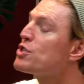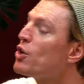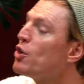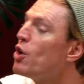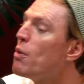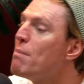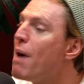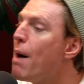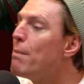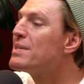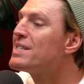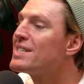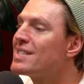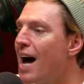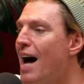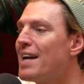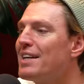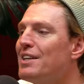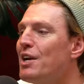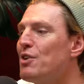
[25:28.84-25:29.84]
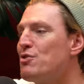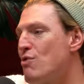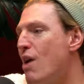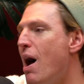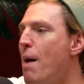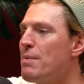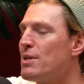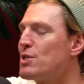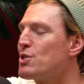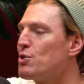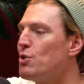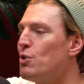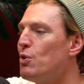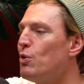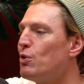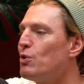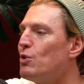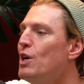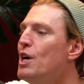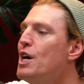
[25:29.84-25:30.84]
your mum started a drama school.
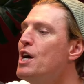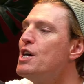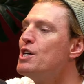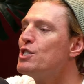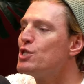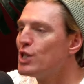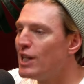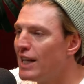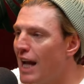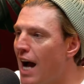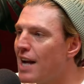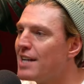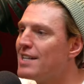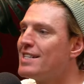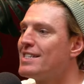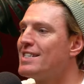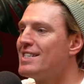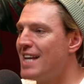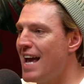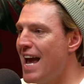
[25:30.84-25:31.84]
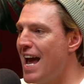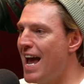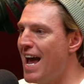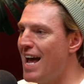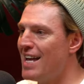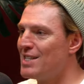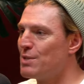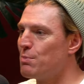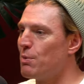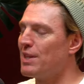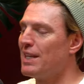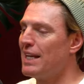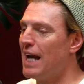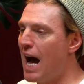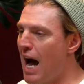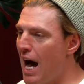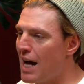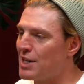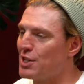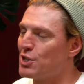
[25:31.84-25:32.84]
I know. She understands what the
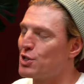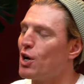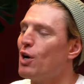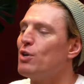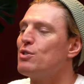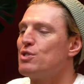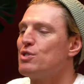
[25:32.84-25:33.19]
artist goes